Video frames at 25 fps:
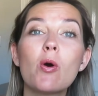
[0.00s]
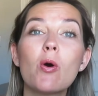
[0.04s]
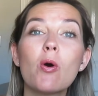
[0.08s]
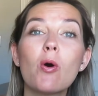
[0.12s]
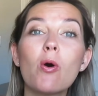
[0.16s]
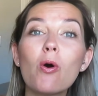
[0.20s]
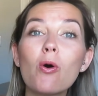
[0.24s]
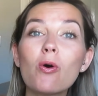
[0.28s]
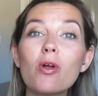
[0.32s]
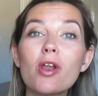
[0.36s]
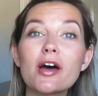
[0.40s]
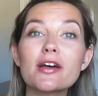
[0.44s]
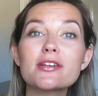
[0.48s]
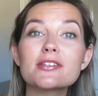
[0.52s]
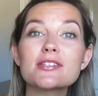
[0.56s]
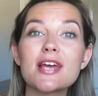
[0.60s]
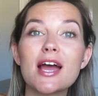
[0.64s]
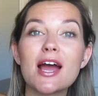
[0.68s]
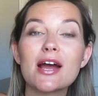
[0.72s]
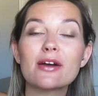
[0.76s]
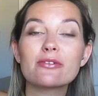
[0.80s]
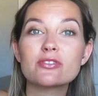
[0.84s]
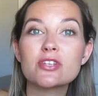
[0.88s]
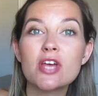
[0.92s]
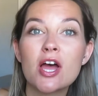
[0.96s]
all our
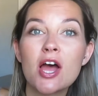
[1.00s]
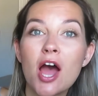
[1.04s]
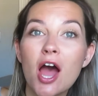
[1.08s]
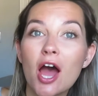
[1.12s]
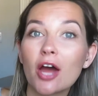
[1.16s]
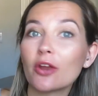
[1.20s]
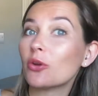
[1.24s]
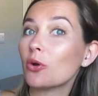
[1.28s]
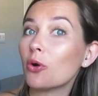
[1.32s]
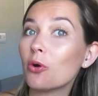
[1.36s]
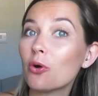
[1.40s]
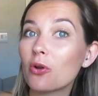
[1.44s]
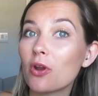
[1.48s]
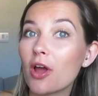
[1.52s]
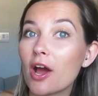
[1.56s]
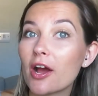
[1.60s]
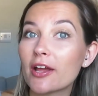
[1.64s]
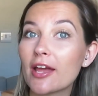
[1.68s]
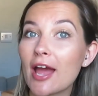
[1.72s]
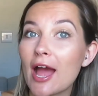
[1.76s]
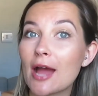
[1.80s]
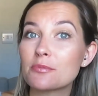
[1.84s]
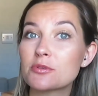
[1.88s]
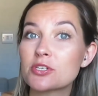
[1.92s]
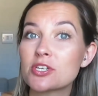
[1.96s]
sounds and all our
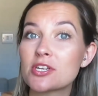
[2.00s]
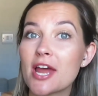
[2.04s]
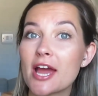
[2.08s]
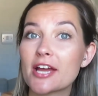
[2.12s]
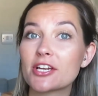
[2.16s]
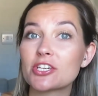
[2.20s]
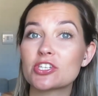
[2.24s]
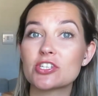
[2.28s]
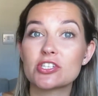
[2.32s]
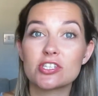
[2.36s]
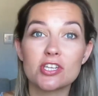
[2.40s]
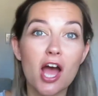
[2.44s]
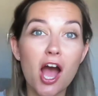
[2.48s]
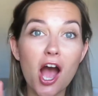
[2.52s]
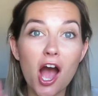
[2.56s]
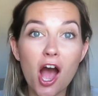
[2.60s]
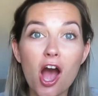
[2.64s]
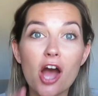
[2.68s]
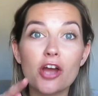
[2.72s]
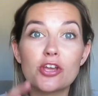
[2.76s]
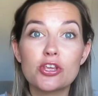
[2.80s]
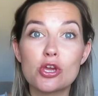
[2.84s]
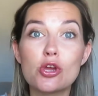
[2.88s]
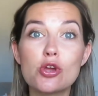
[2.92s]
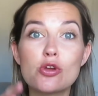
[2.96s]
caption actions.
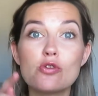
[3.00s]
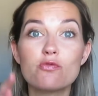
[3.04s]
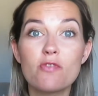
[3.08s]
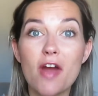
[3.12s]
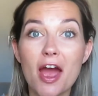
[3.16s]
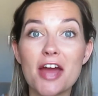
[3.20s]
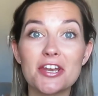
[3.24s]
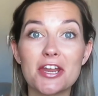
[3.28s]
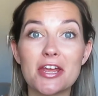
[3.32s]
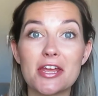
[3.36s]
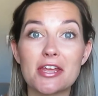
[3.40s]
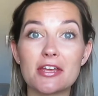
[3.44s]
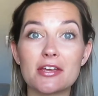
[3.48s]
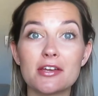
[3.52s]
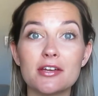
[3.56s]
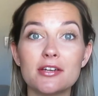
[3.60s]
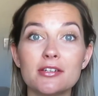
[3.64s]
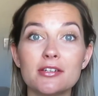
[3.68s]
Are you ready?